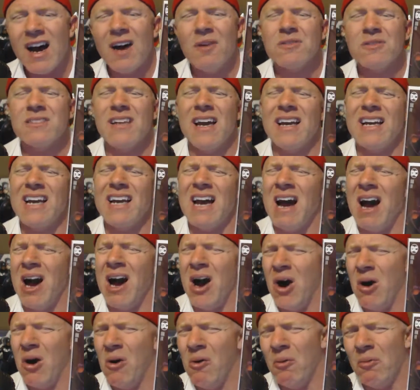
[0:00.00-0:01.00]
I was like,
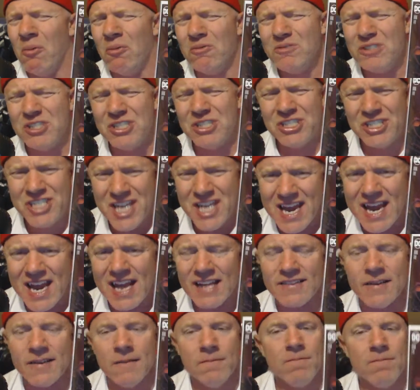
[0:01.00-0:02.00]
"Oh,
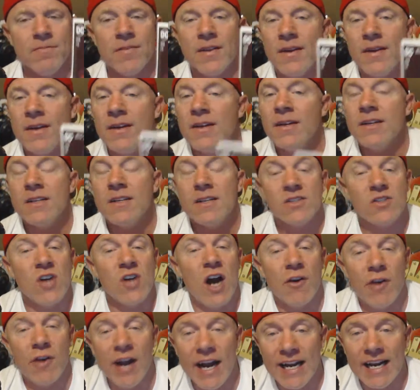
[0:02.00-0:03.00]
shit." So
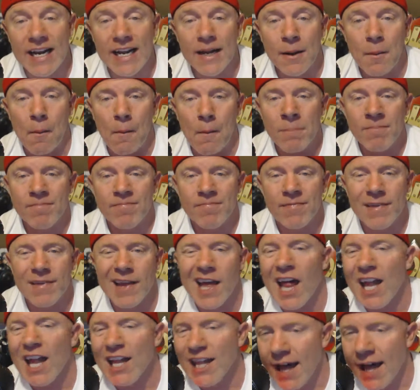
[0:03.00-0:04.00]
I read it.
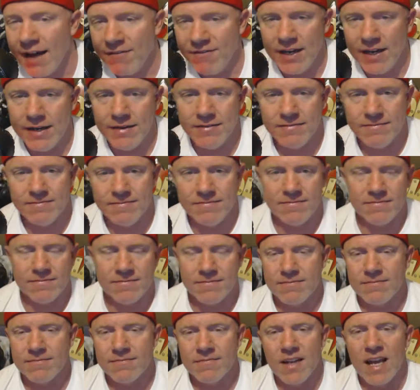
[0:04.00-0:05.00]
Loved it.
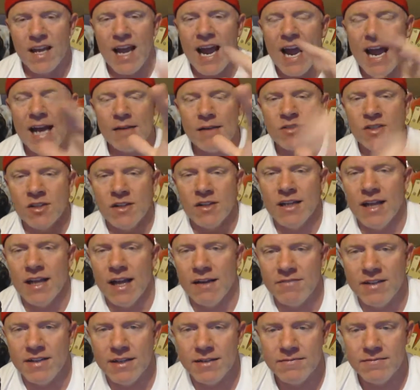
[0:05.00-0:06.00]
Absolutely
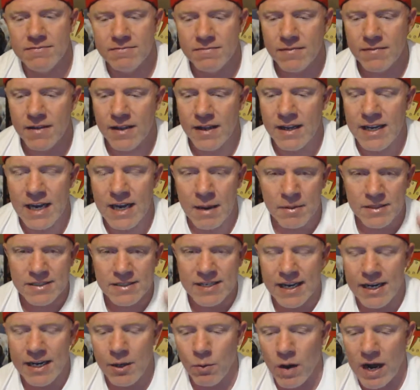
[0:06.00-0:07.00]
loved it. And I'm going to
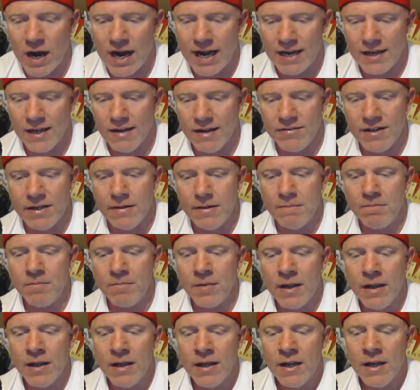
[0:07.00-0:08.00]
tell you why I loved it.
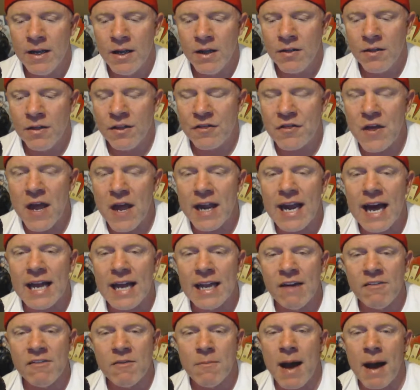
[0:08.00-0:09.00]
The thing I
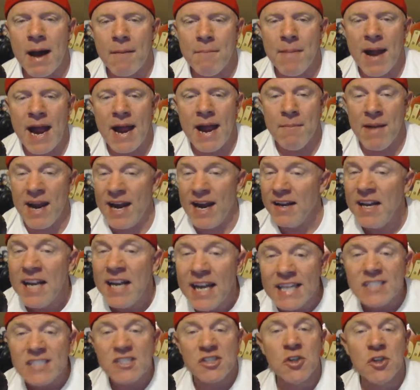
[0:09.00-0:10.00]
love about Batman,
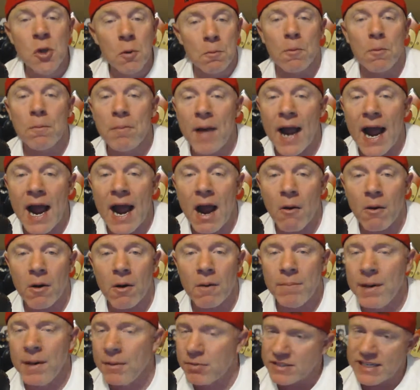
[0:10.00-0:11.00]
his
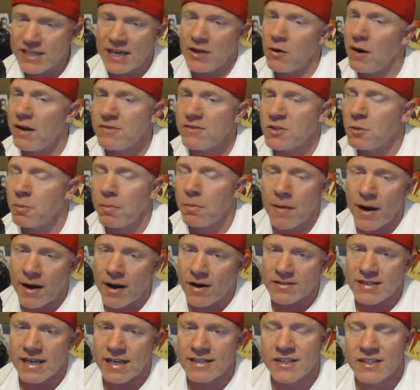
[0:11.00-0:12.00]
superpower, people say he don't have
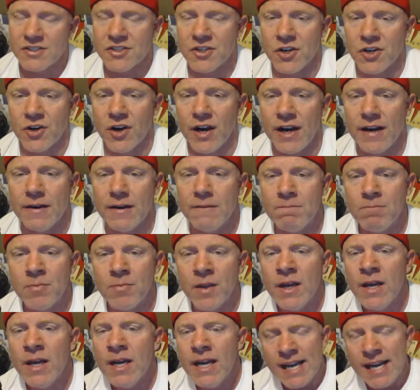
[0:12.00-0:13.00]
superpowers, I disagree.
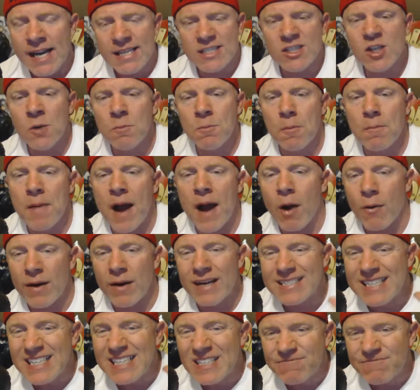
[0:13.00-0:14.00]
His superpower
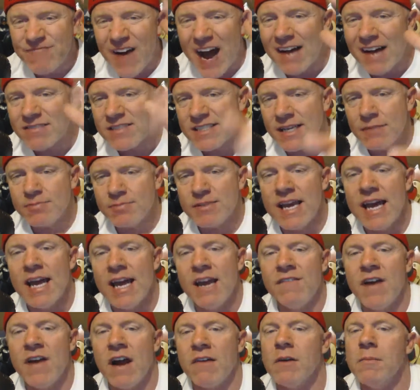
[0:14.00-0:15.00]
is he's 5 steps ahead
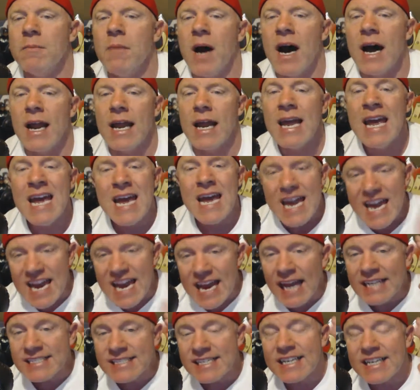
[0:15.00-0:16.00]
of everybody.
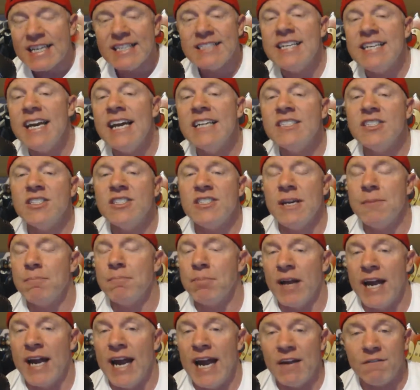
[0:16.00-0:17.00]
He has a contingency
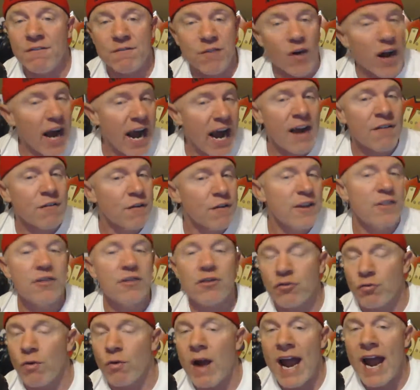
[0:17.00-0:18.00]
plan for every
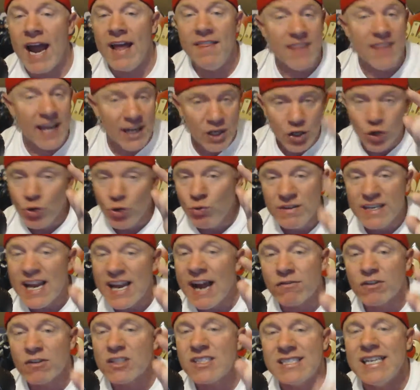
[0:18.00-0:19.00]
threat that you
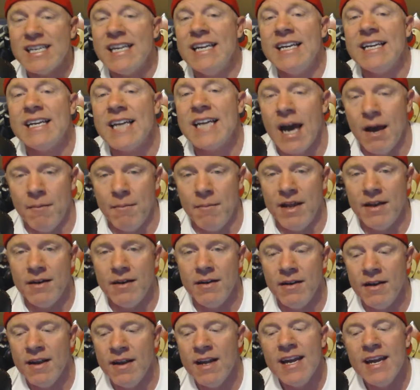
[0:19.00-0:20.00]
never seen coming.
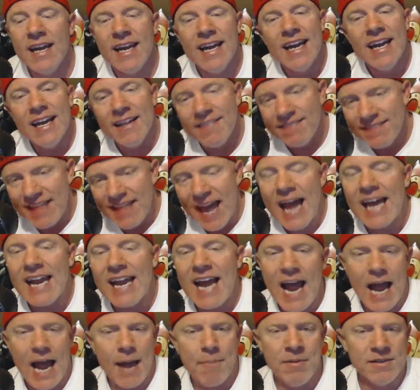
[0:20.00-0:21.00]
That
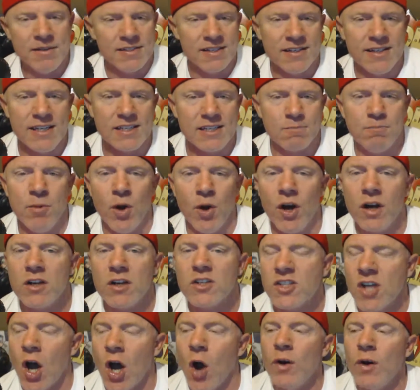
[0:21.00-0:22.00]
happens in this book.
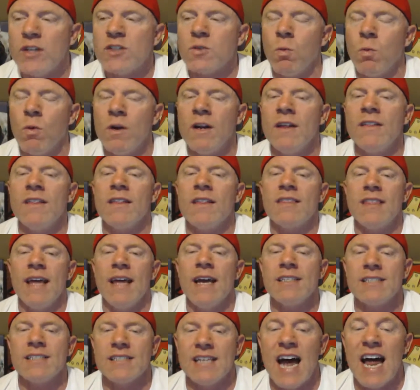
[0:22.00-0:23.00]
So it's one of the
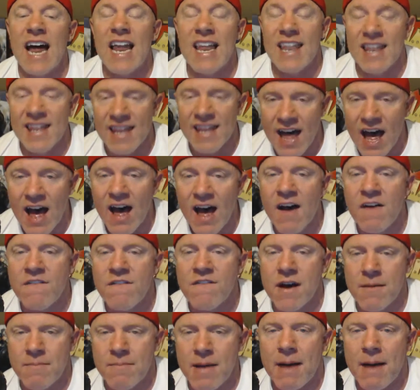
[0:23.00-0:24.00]
things that I
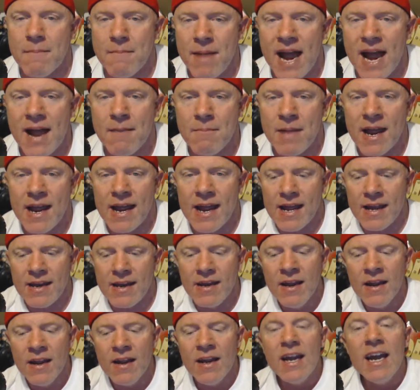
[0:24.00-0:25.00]
love about
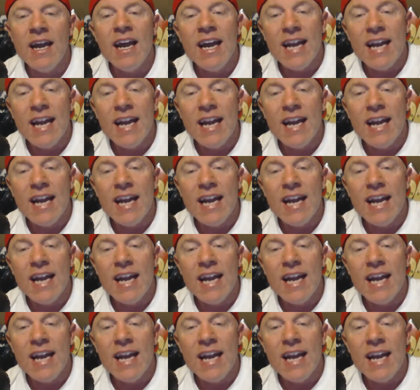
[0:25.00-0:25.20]
Batman.